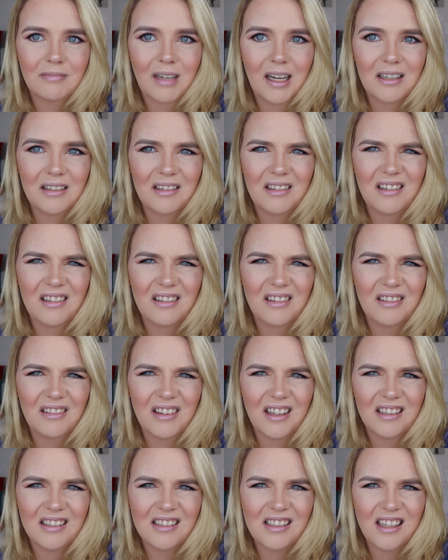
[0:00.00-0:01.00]
I don't know if
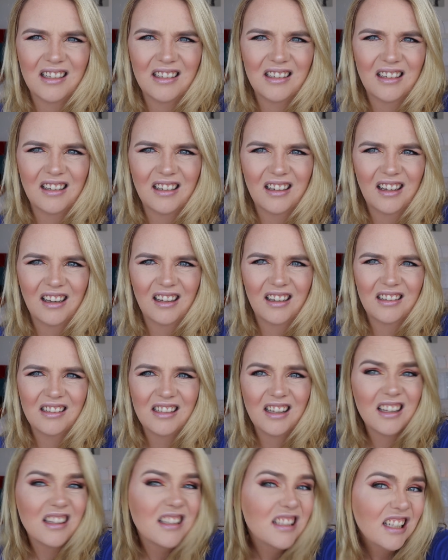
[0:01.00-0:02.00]
that sounded okay.
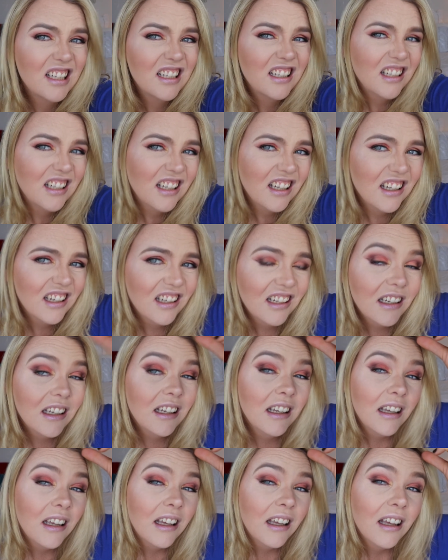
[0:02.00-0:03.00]
Did that sound okay?
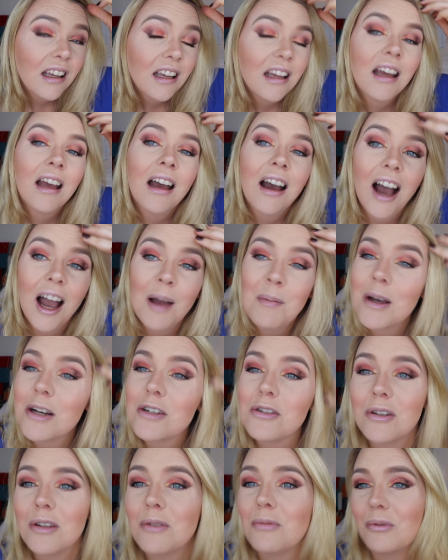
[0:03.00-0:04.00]
I'm
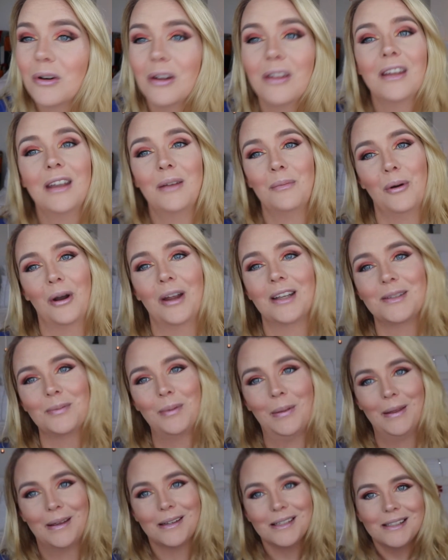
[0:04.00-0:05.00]
actually really impressed
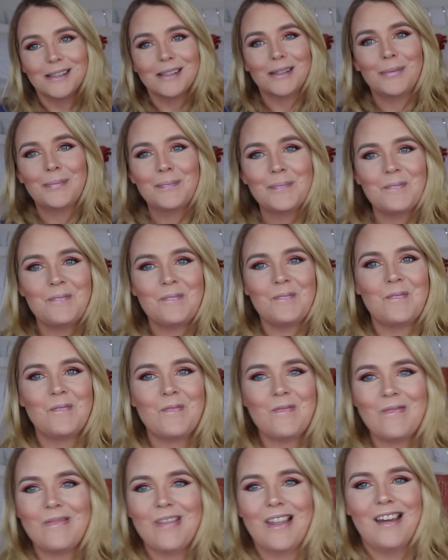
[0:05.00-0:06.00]
with this.
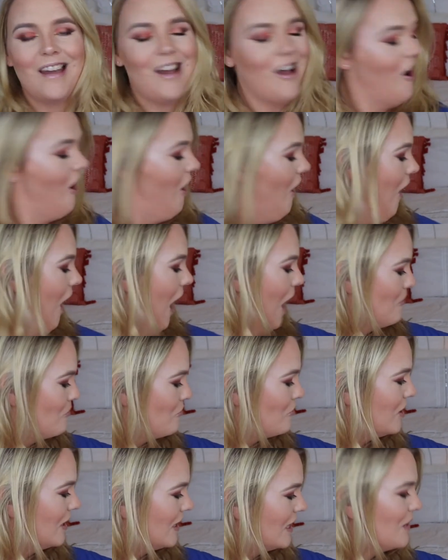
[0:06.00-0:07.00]

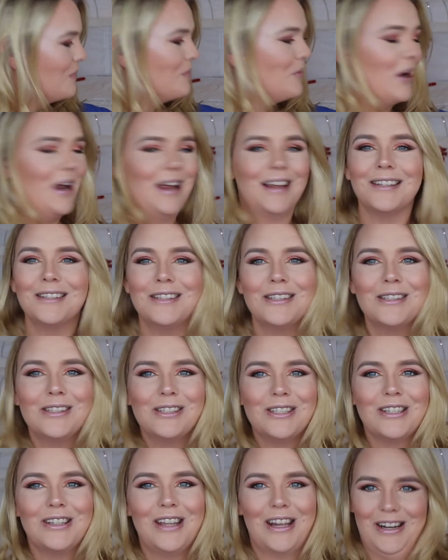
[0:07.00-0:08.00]
I'm really
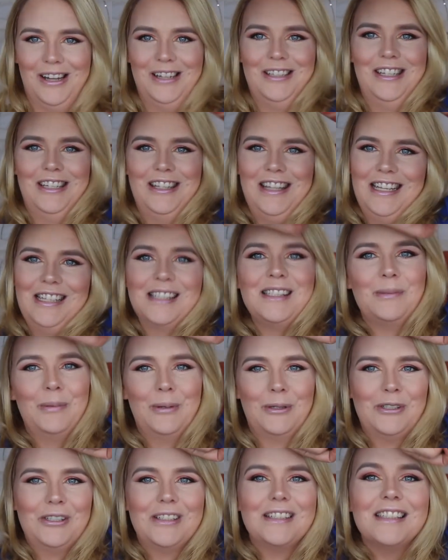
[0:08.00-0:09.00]
impressed that I did these
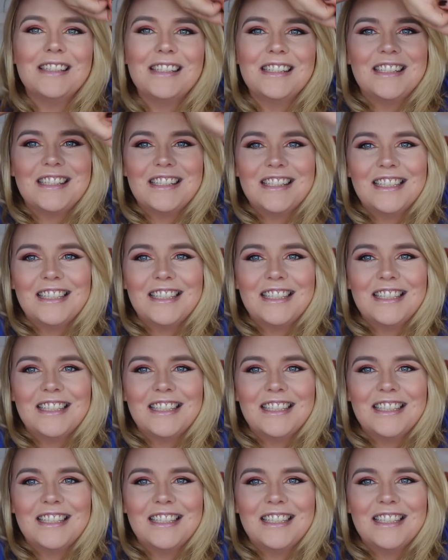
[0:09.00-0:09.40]
swatches